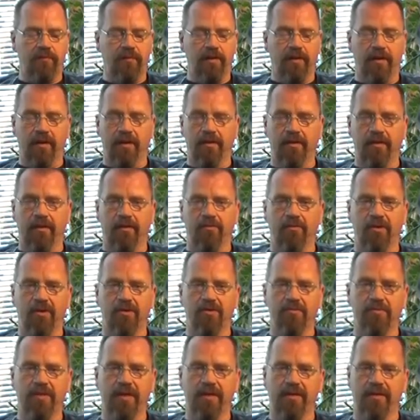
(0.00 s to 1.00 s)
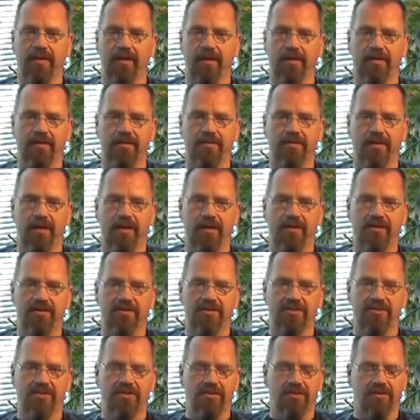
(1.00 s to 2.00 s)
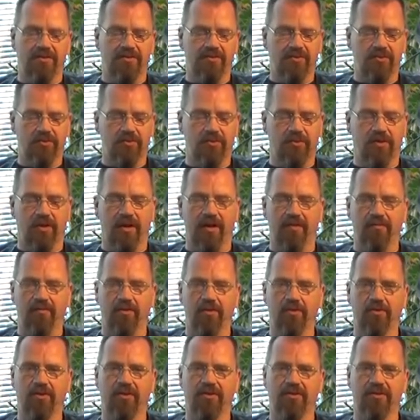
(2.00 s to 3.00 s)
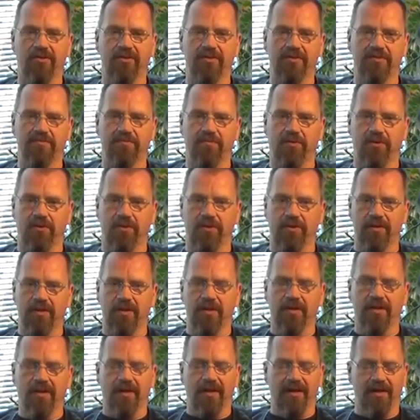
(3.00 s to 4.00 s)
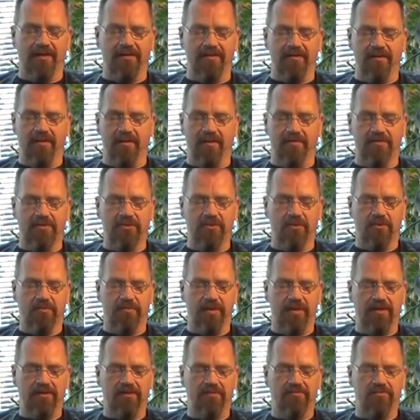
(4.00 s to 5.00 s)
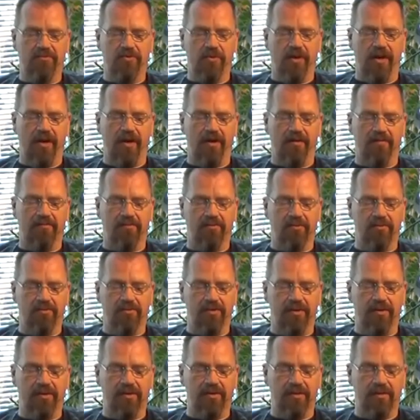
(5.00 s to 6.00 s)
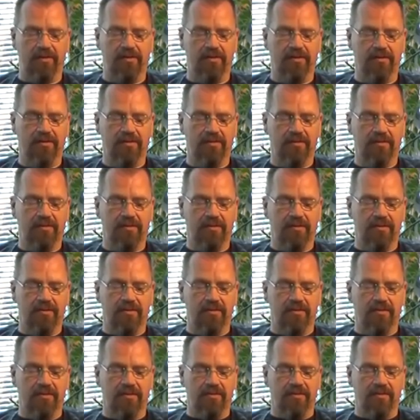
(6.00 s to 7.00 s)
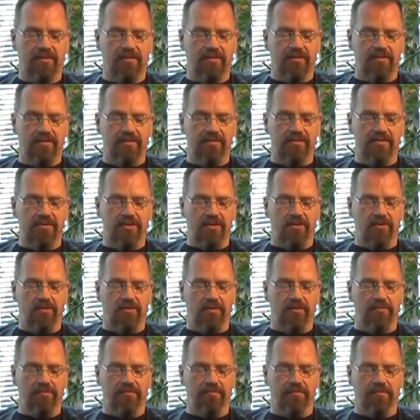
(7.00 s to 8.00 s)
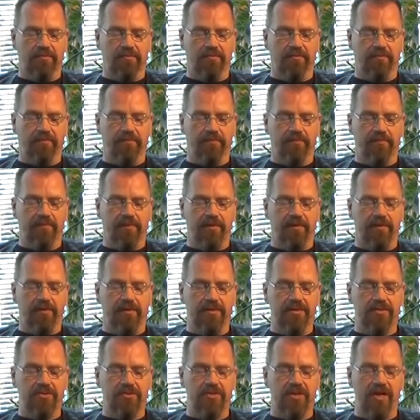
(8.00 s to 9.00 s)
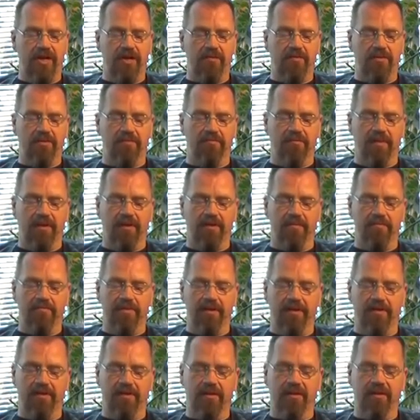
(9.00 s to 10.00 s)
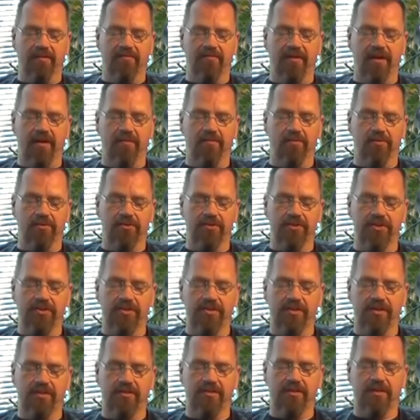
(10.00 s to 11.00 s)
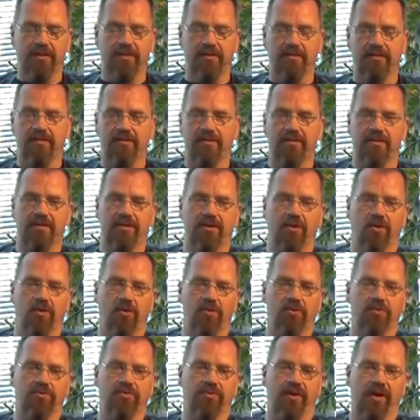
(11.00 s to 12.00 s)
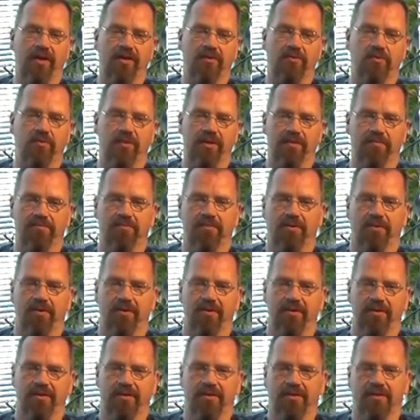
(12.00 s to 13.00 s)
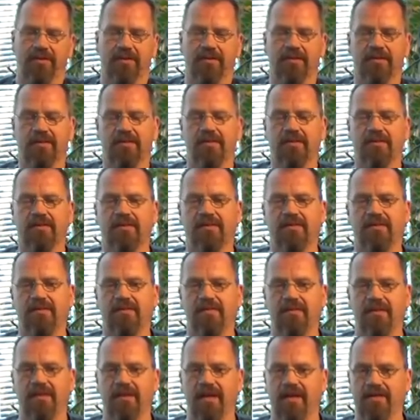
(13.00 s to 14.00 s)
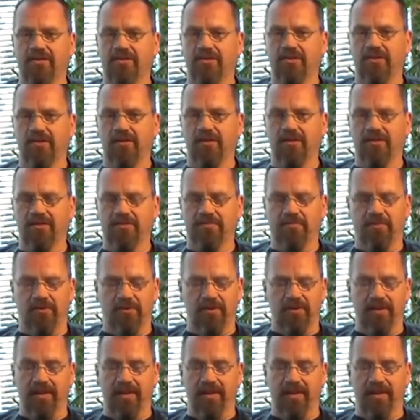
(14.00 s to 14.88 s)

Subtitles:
and I recommend any Danish to have a look at this party. I'm sure many of you have already. So, this chairman, Pernille Vermund, she says that the old right-wing party, the Nationalist Party,